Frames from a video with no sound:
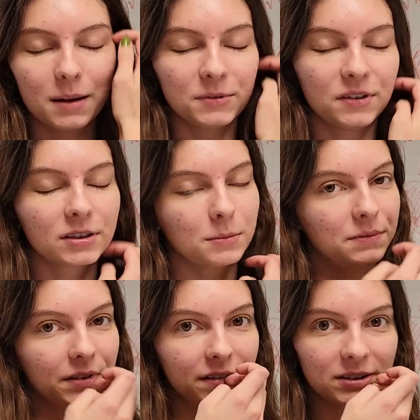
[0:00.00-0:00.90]
I'm sure it's going to
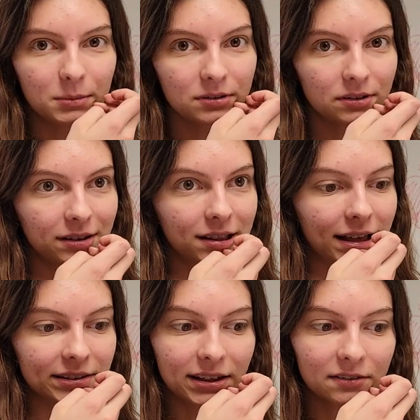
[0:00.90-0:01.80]
be very similar to the
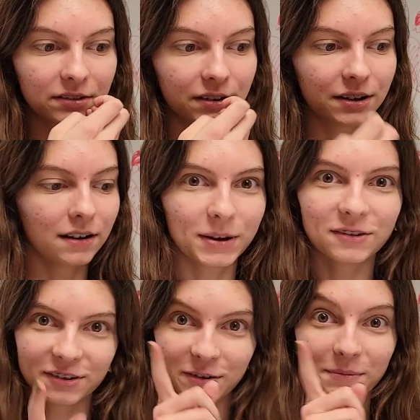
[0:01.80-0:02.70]
class lecture. Make
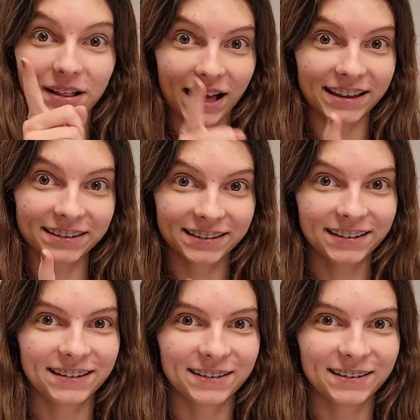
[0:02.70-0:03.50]
sure to show up to class.